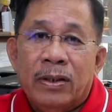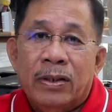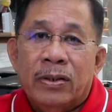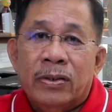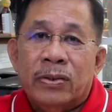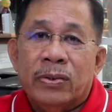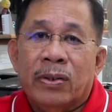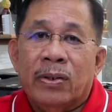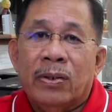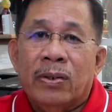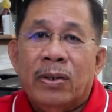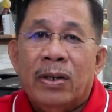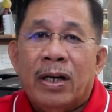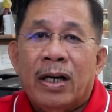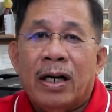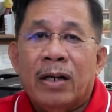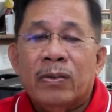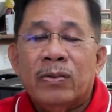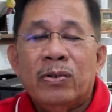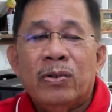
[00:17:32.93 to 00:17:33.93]
So,
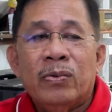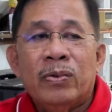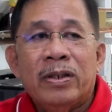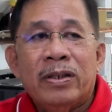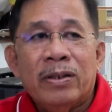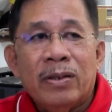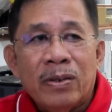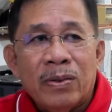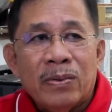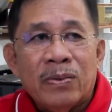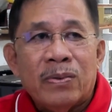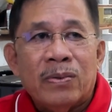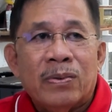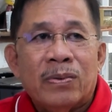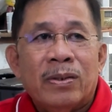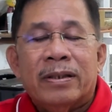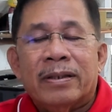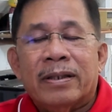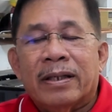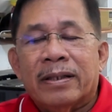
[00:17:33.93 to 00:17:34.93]
how do we
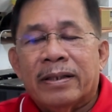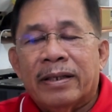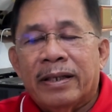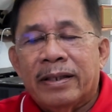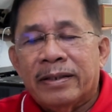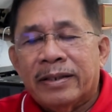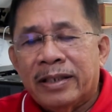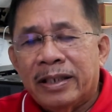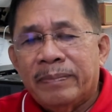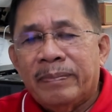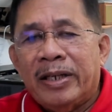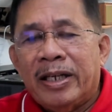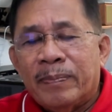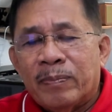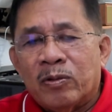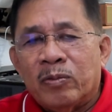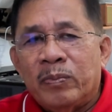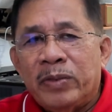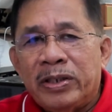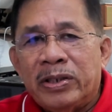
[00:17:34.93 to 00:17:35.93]
know that a CBA
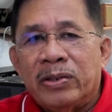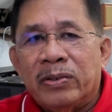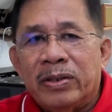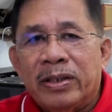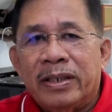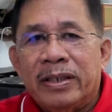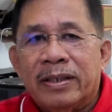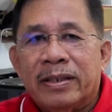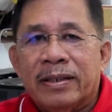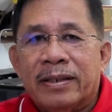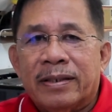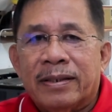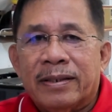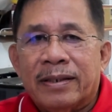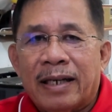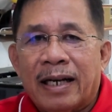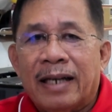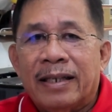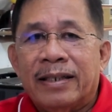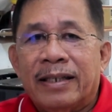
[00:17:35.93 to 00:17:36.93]
provision is
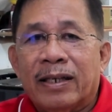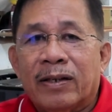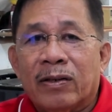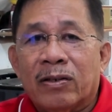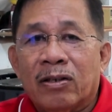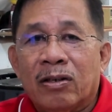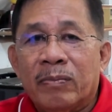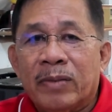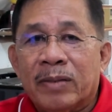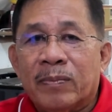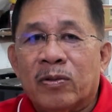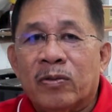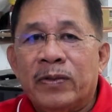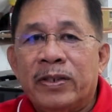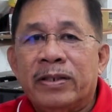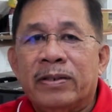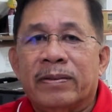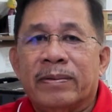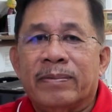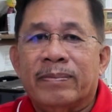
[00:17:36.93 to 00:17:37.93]
an economic
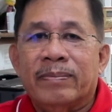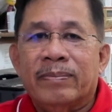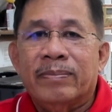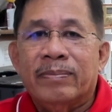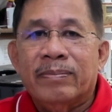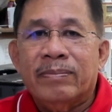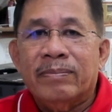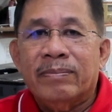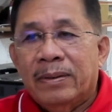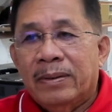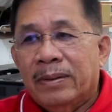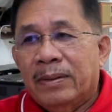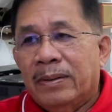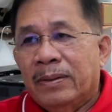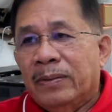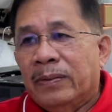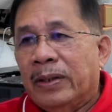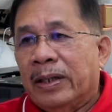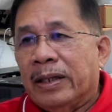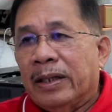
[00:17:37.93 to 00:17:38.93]
provision?
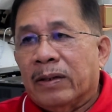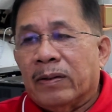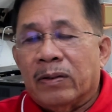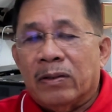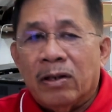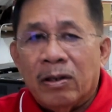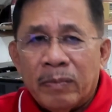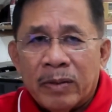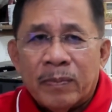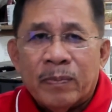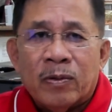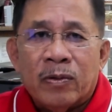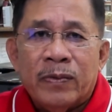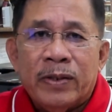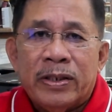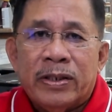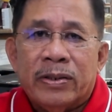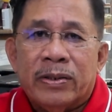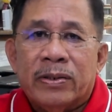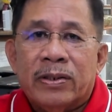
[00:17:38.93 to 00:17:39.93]
Well, economic
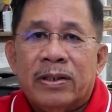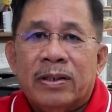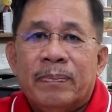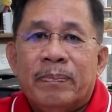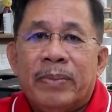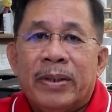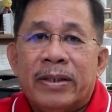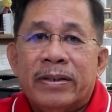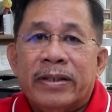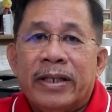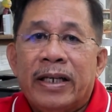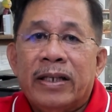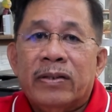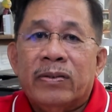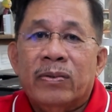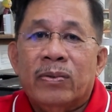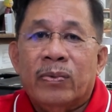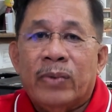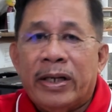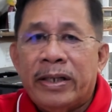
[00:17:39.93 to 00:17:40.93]
provisions pertain
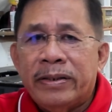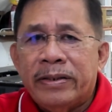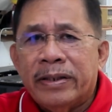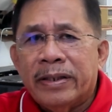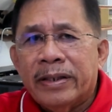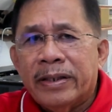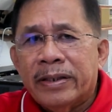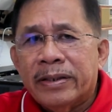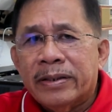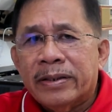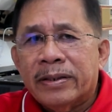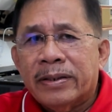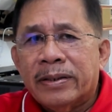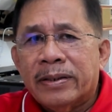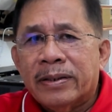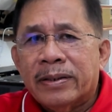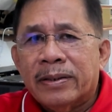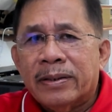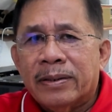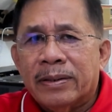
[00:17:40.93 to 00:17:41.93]
to
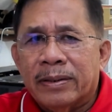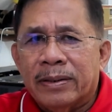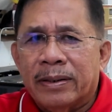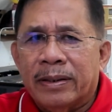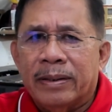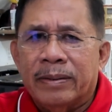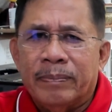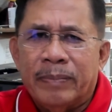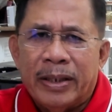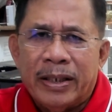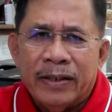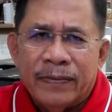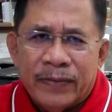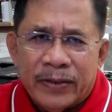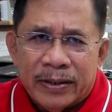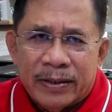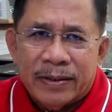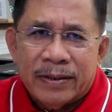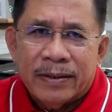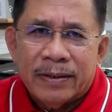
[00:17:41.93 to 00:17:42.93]
wages and
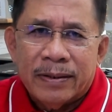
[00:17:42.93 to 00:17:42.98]
benefits,